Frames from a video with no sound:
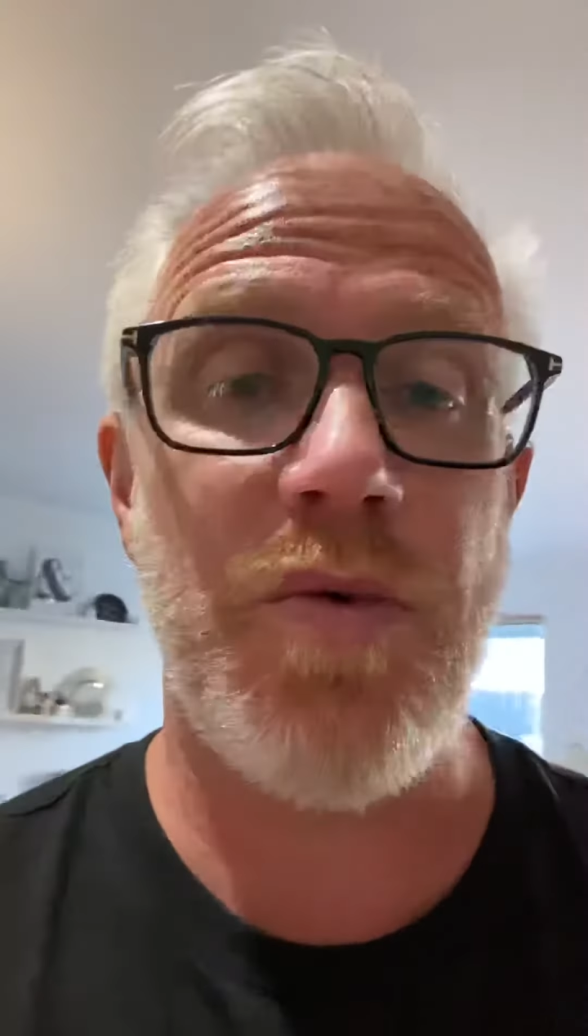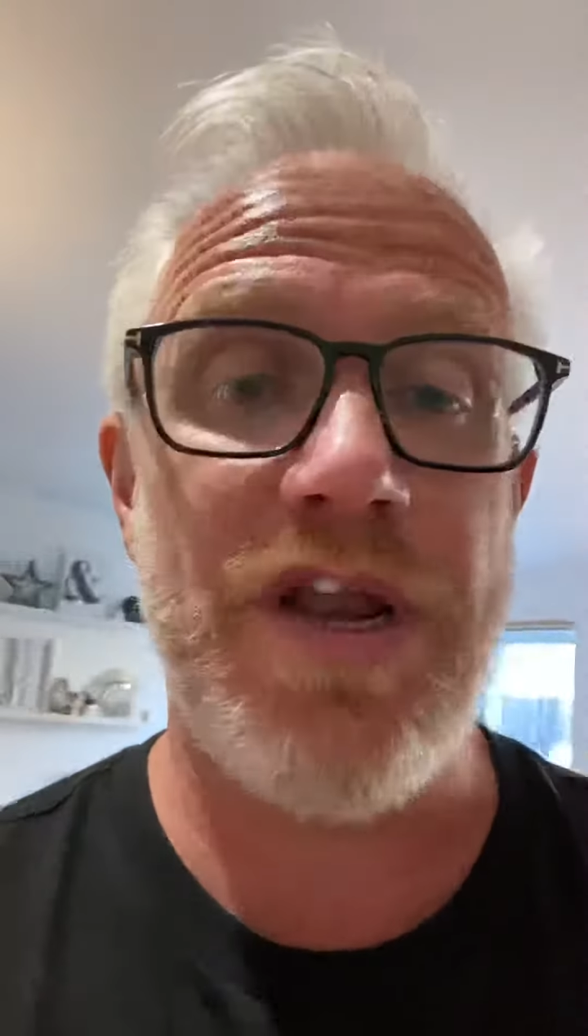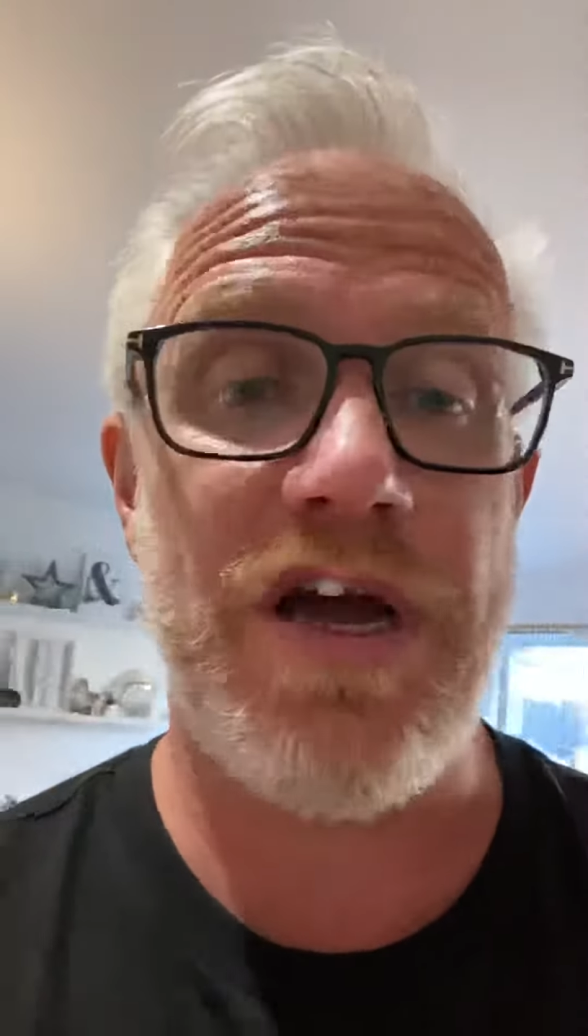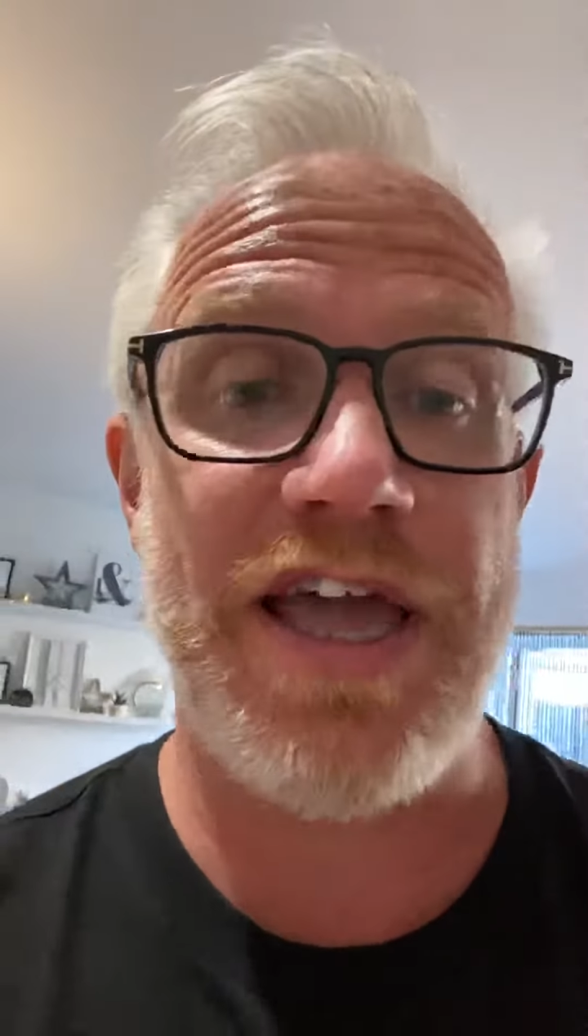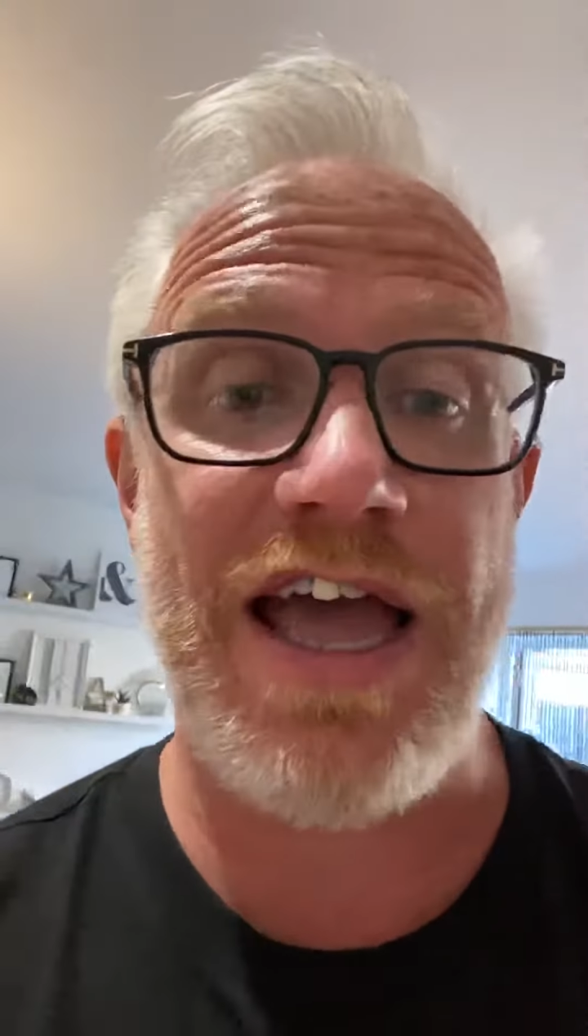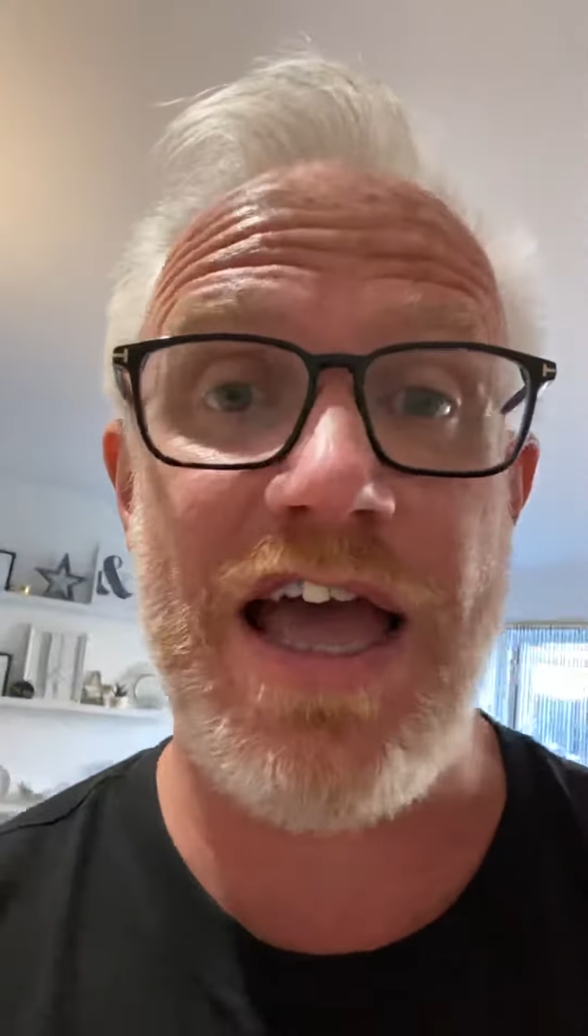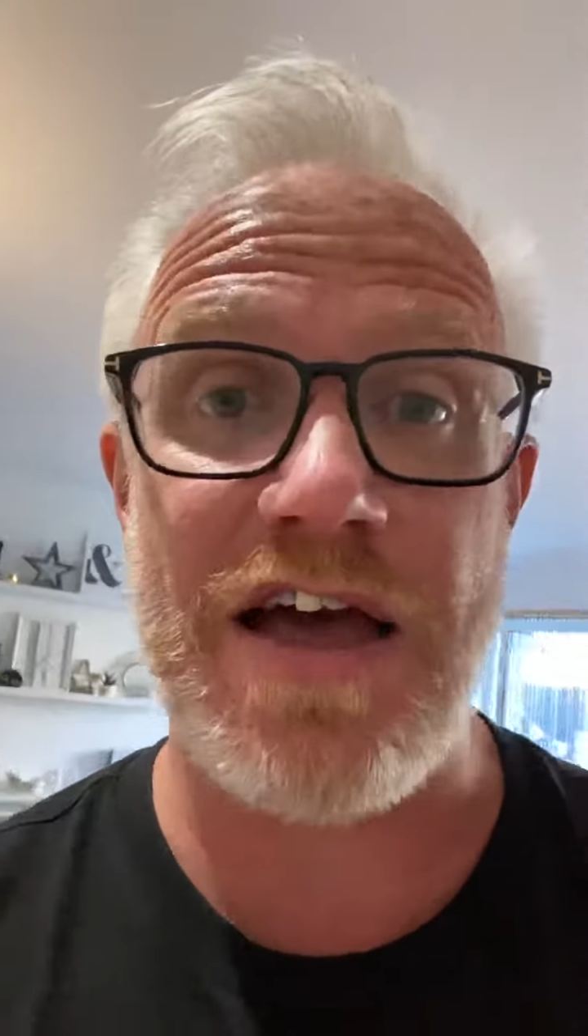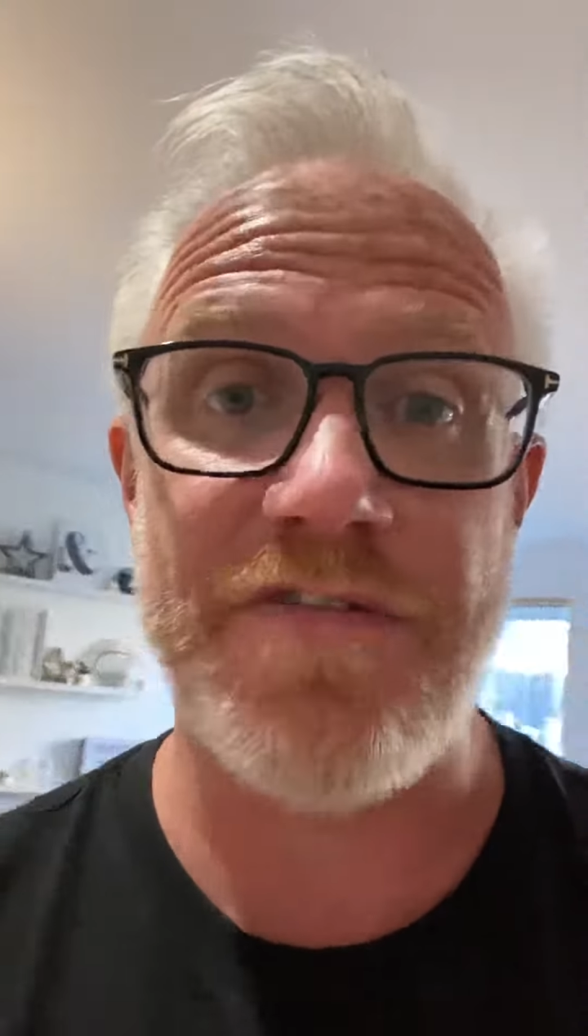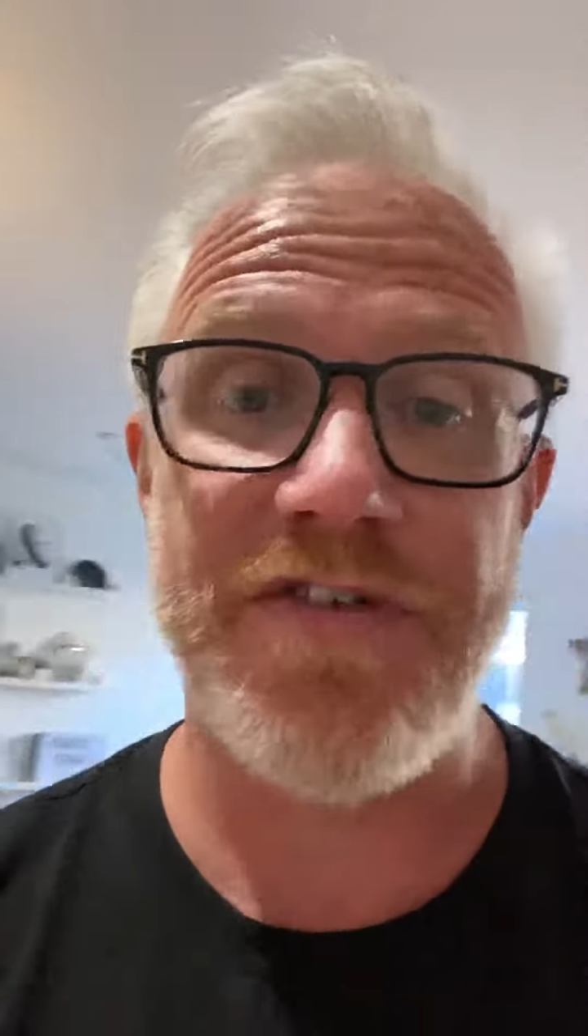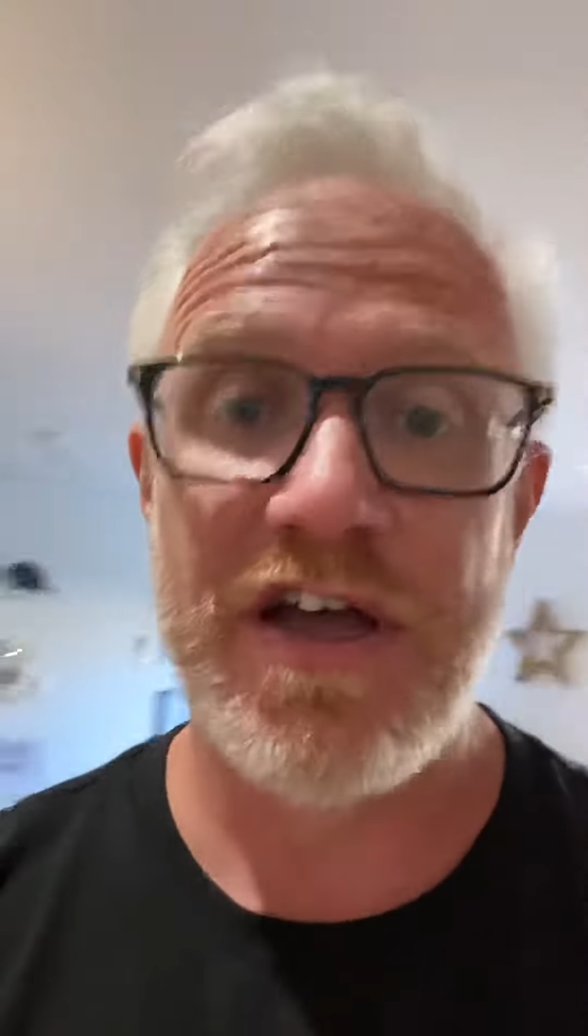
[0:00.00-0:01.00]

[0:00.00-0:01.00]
when I have